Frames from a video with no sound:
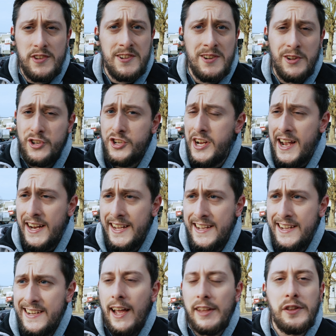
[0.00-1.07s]
is not shiny,
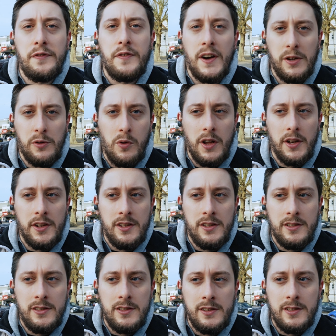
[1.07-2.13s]
and the final one
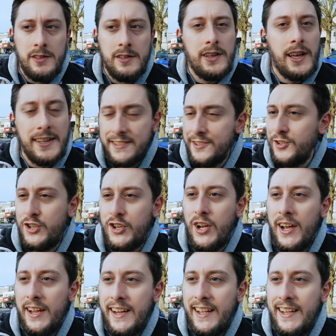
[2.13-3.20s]
isn't
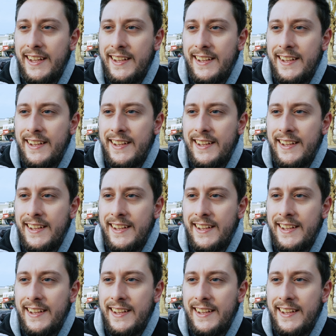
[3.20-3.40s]
shiny.